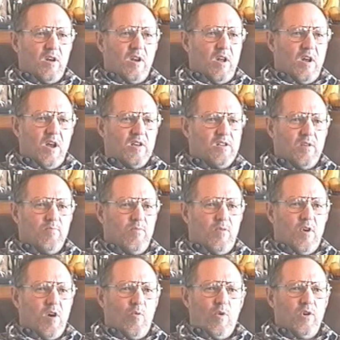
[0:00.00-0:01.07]
And I said,
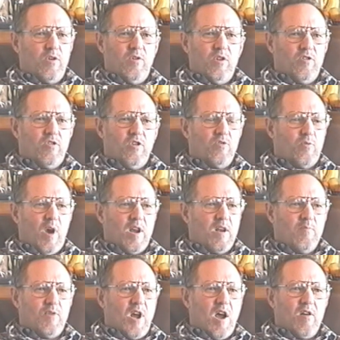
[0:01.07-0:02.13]
all we're doing is just
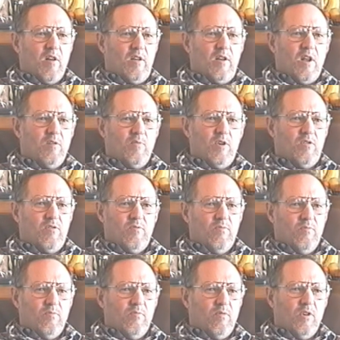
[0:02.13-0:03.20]
writing them down, and then
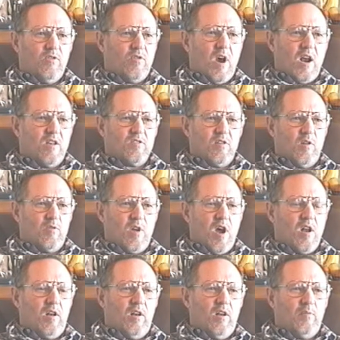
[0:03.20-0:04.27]
we try to slow
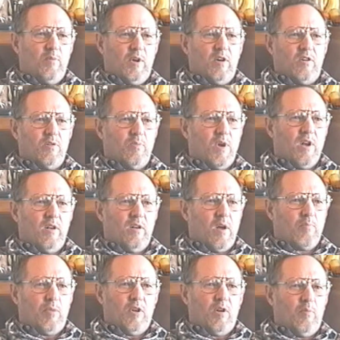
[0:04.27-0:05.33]
down a little bit or speed it
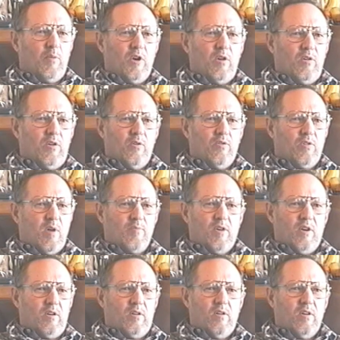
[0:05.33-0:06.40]
up a little bit or do
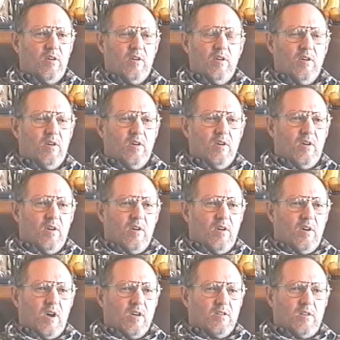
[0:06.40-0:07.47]
something. And
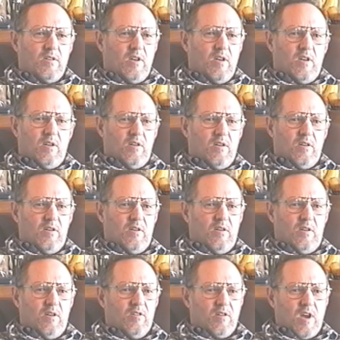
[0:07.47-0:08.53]
I said,
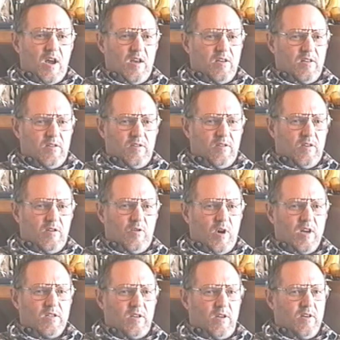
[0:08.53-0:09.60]
this guy is
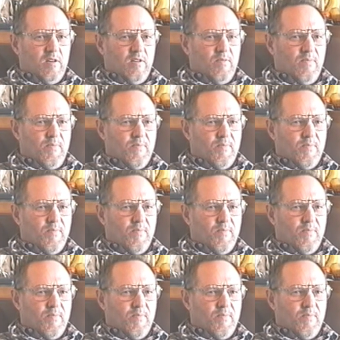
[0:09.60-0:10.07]
crazy.